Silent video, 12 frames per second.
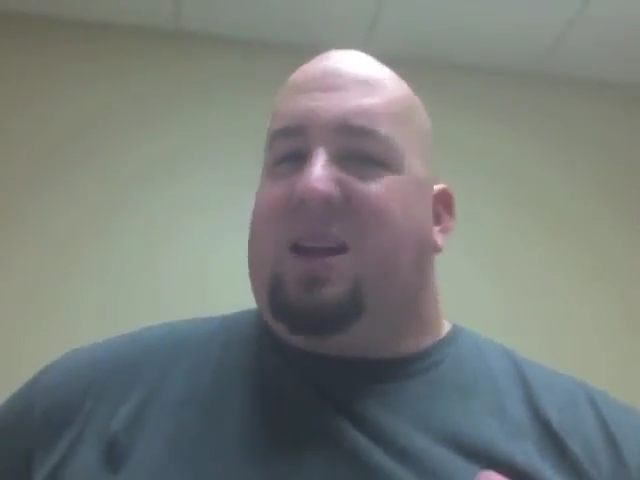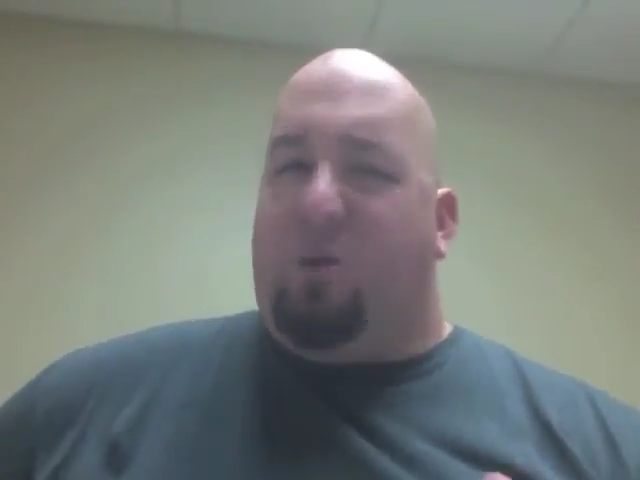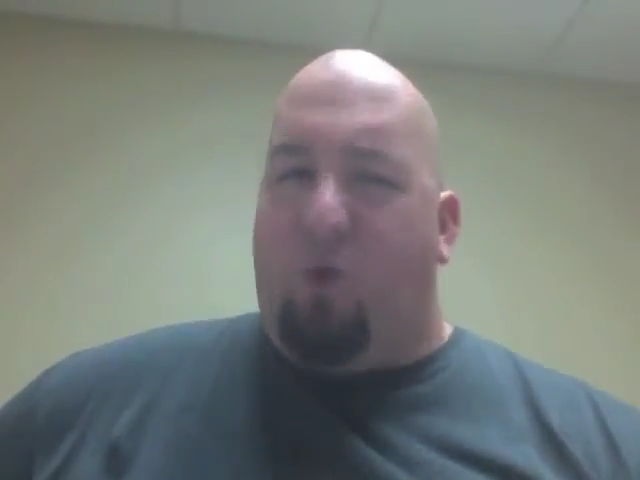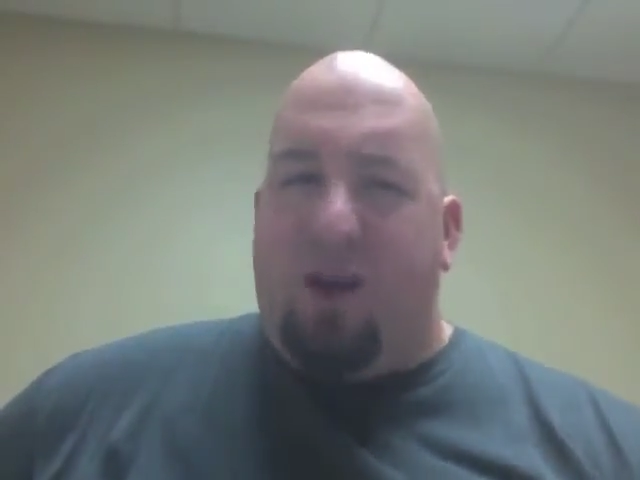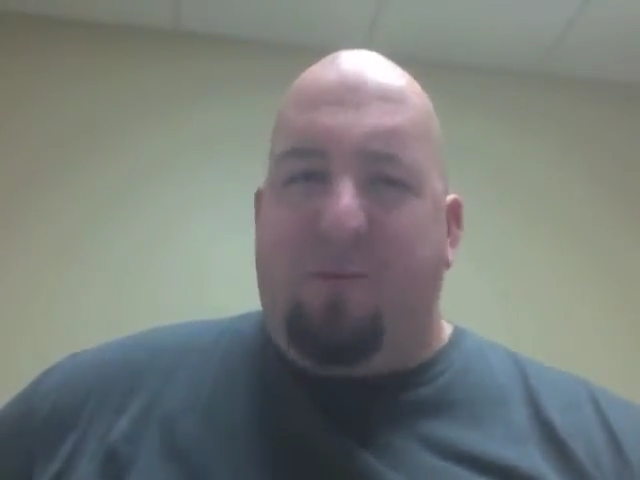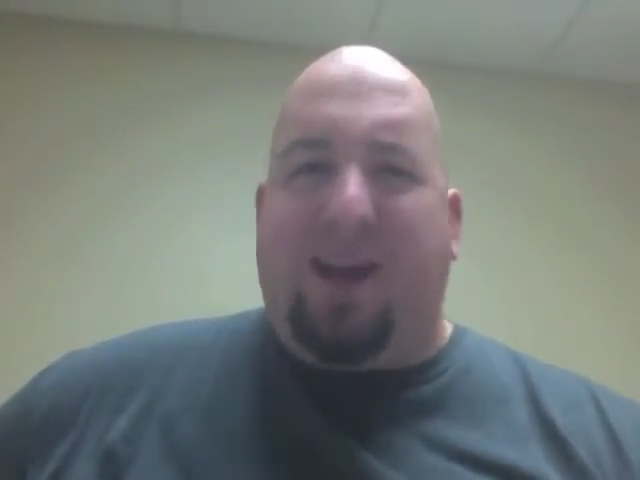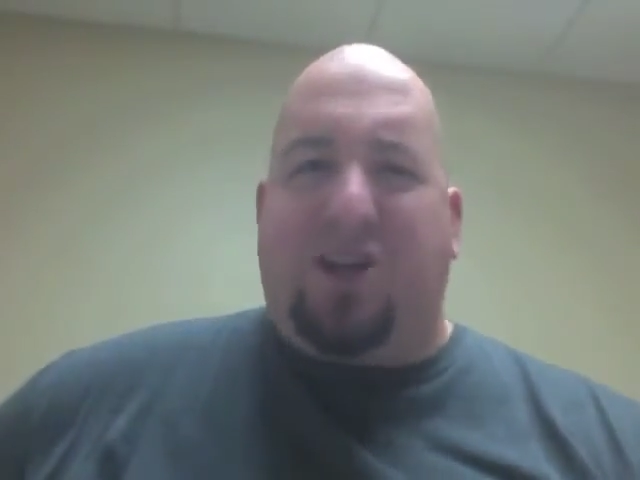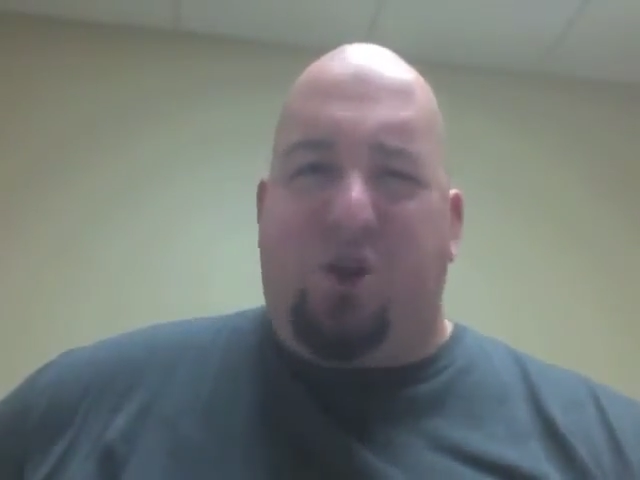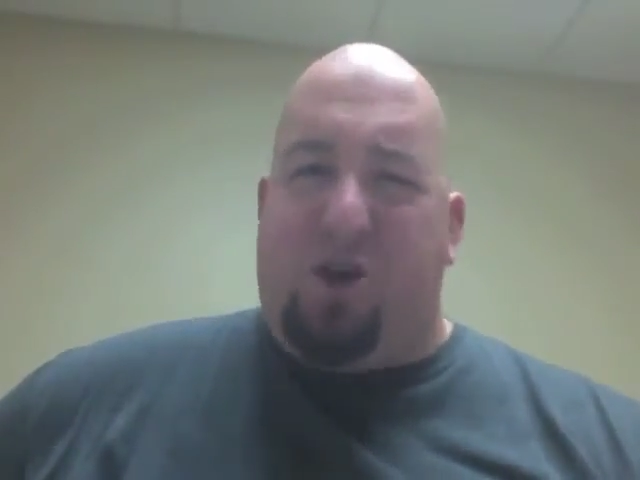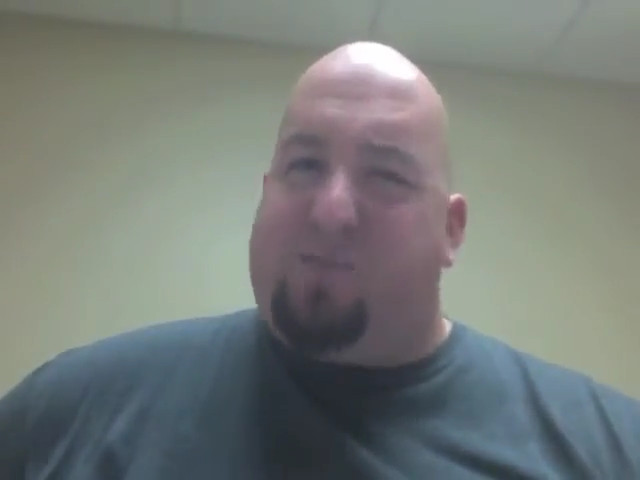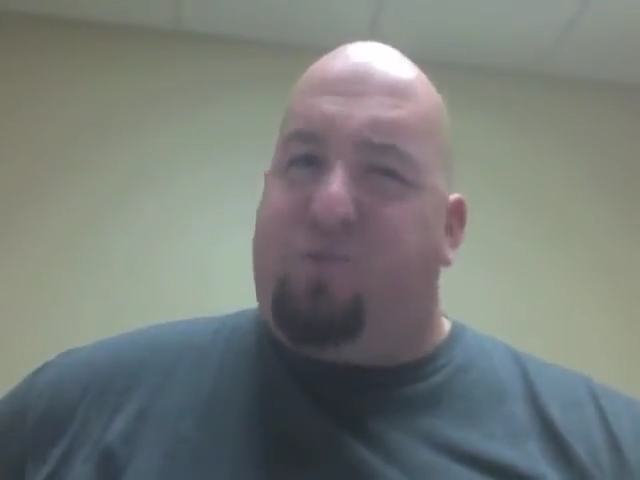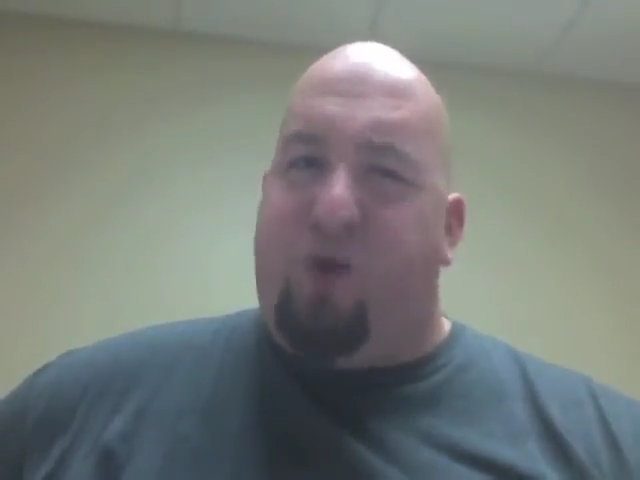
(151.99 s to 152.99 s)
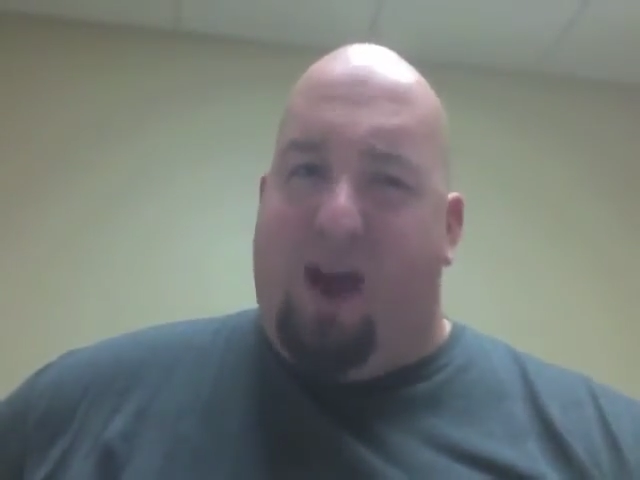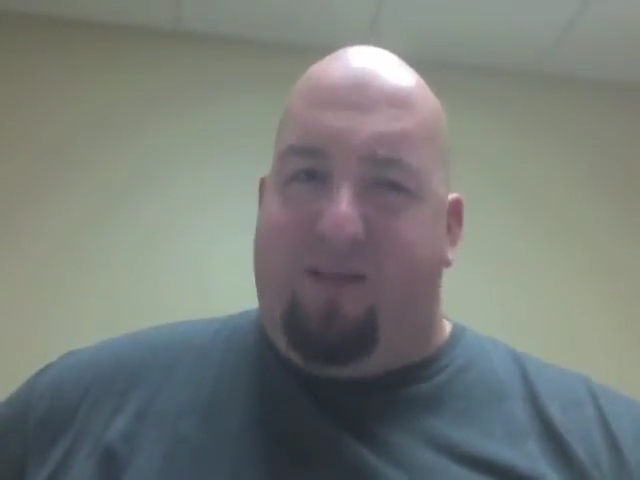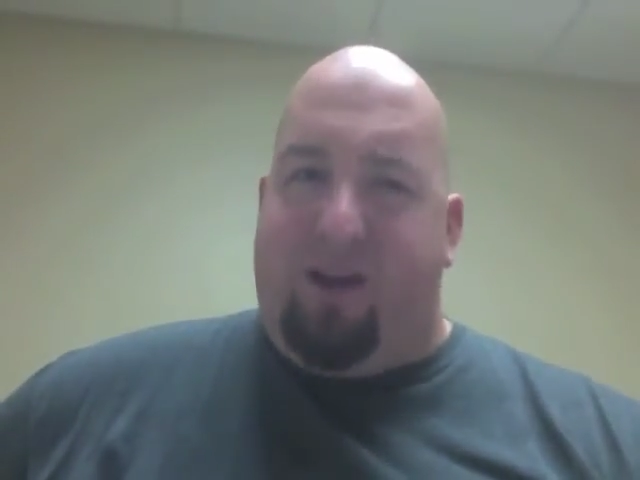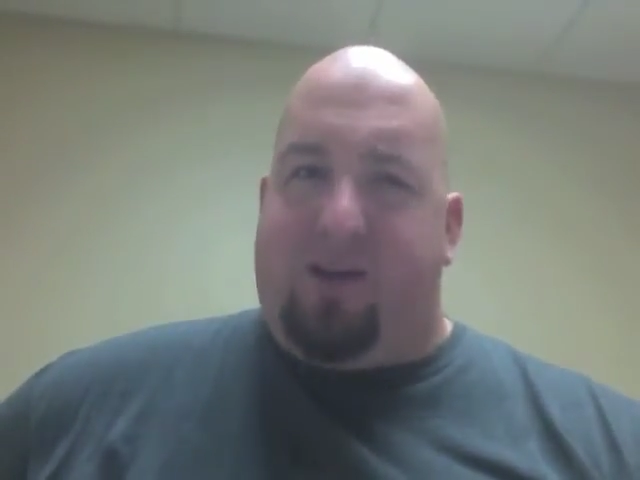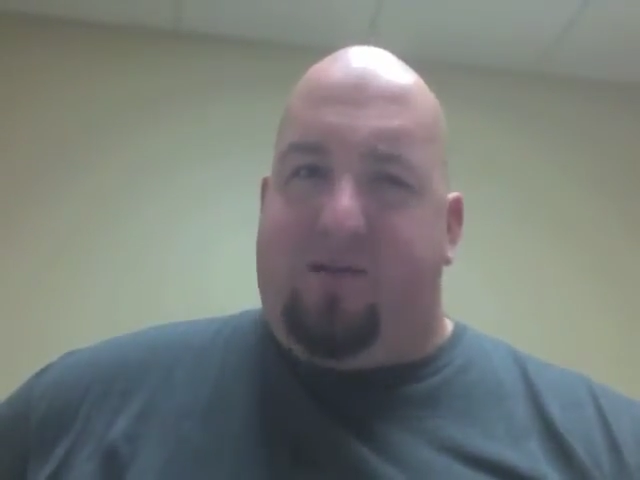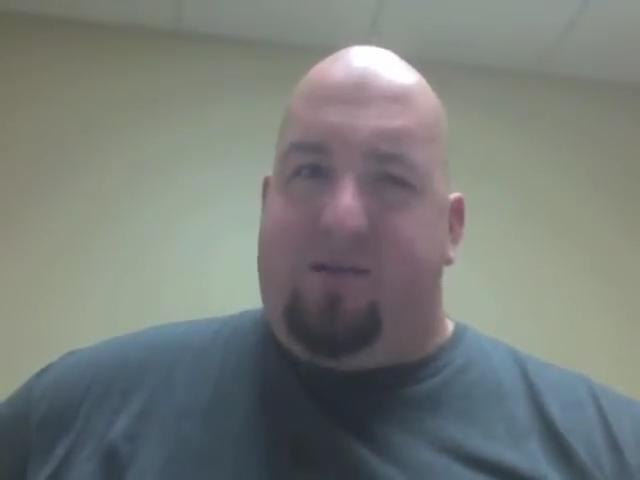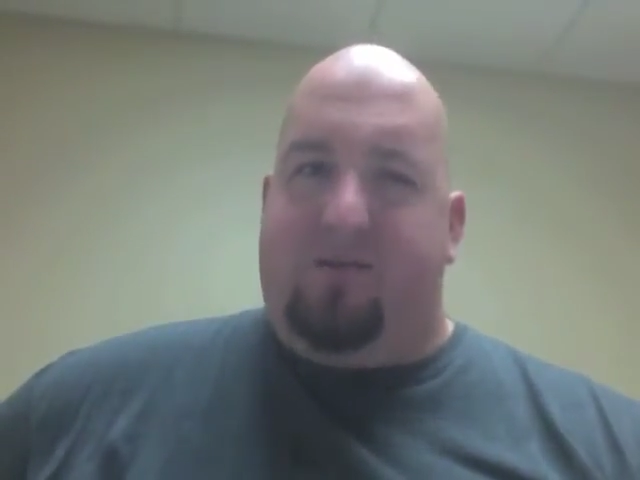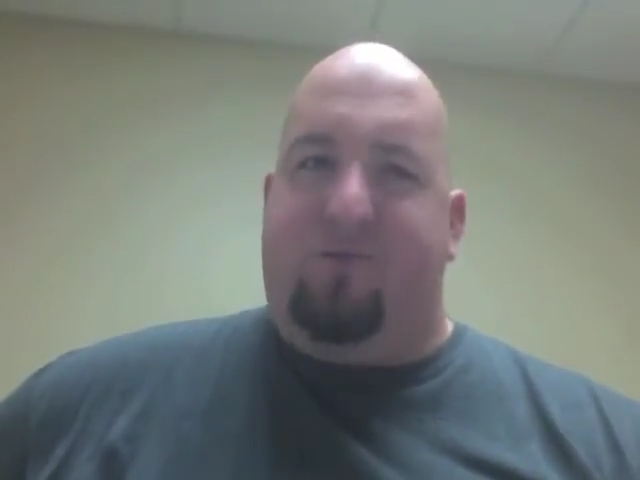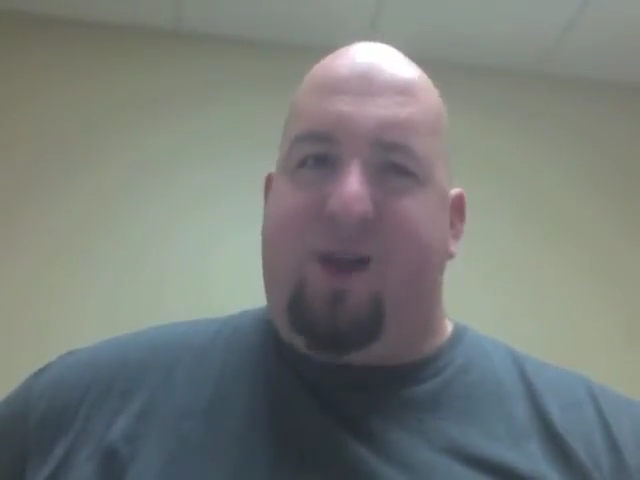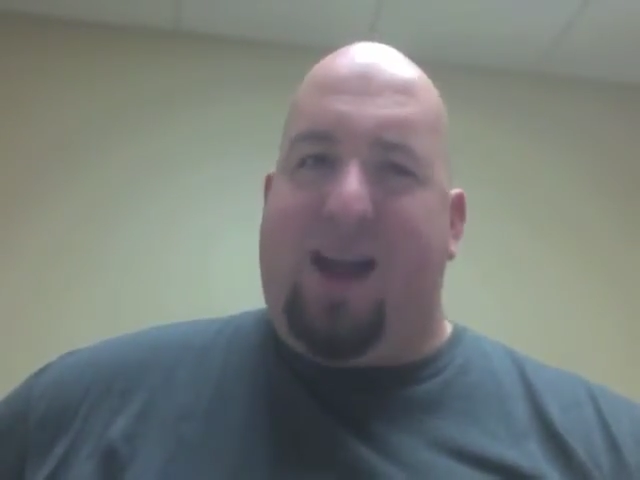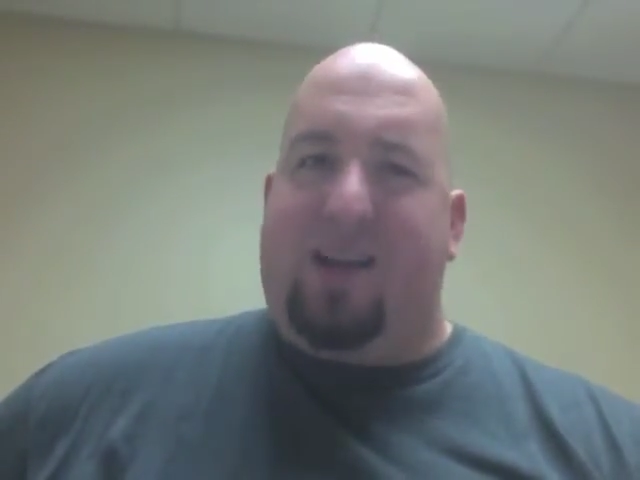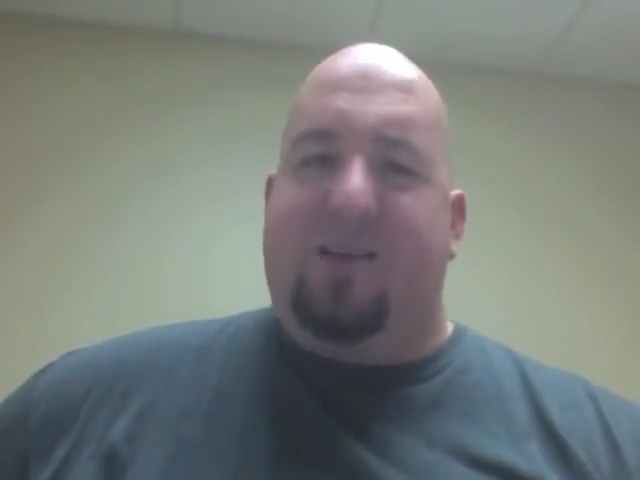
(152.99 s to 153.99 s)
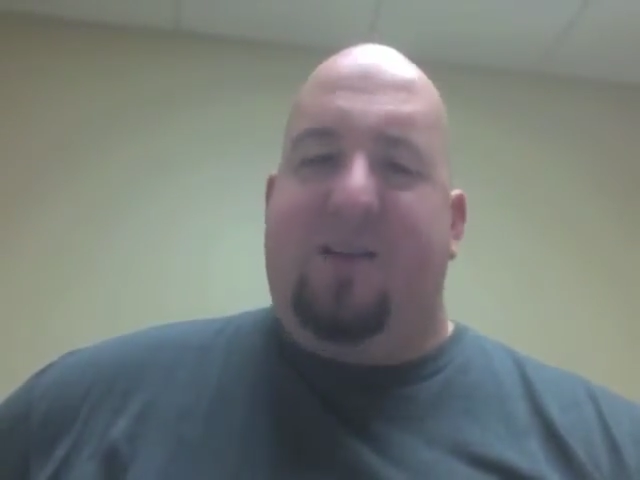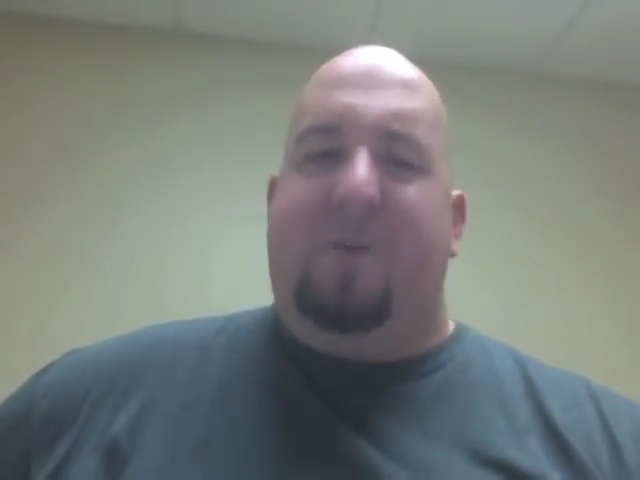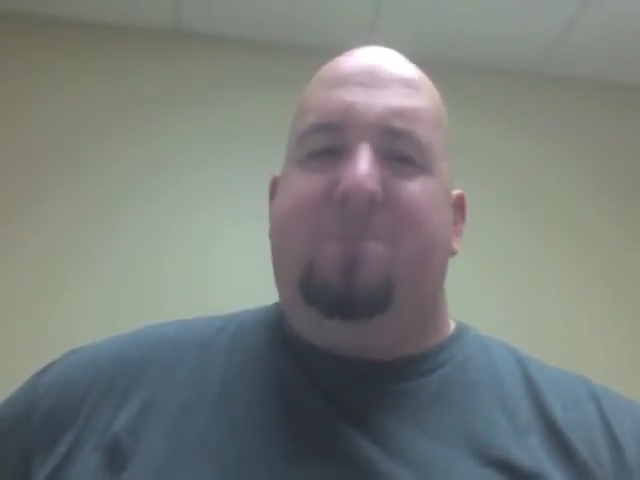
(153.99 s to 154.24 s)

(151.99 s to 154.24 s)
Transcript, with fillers: You want to make sure it's private, right?